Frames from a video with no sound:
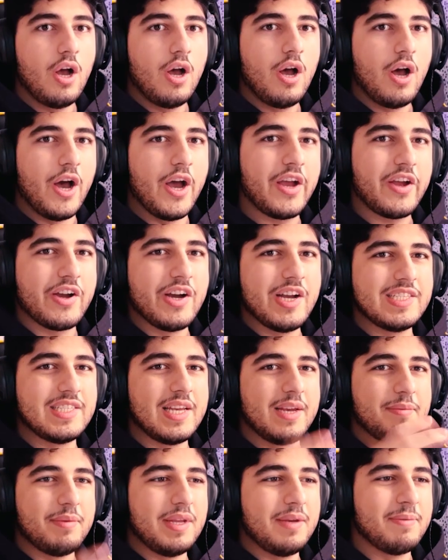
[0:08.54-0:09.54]
Hi guys,
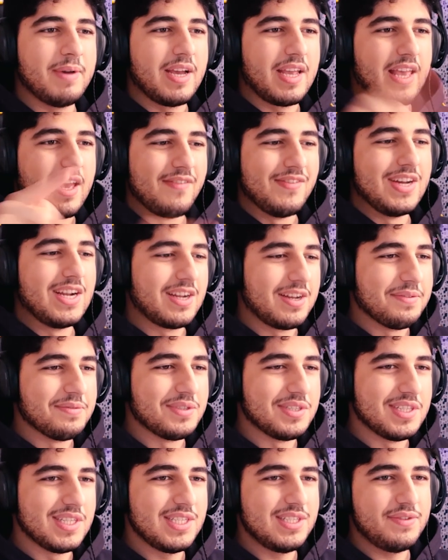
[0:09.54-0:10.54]
I'm NimaHak and welcome
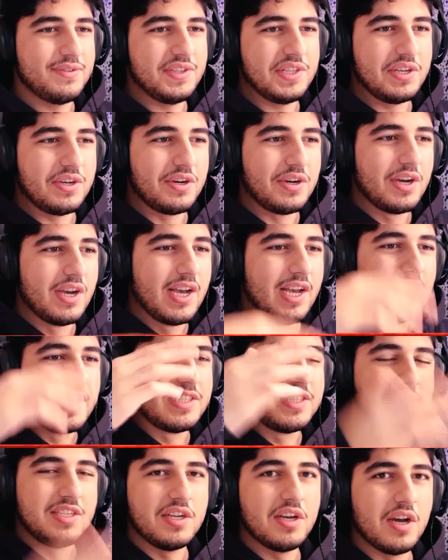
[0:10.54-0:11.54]
to this video.
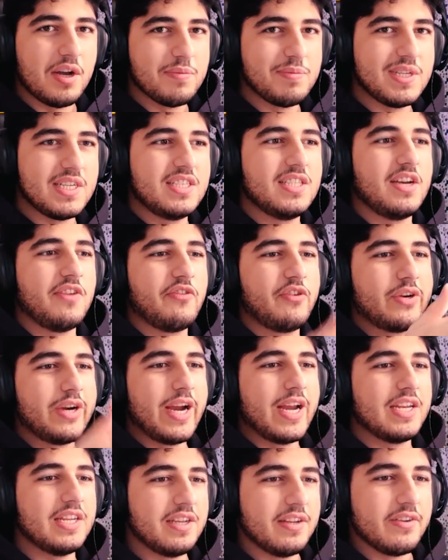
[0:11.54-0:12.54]
It's new update of
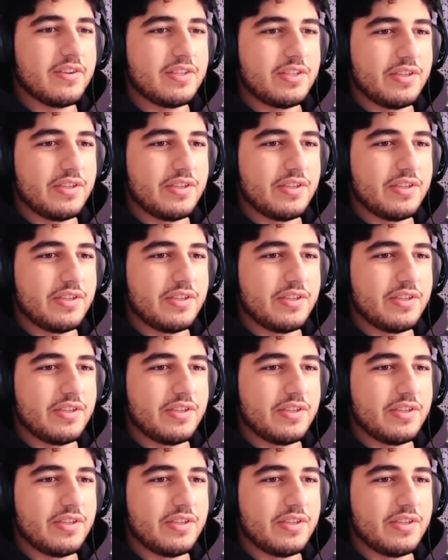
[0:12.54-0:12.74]
Granny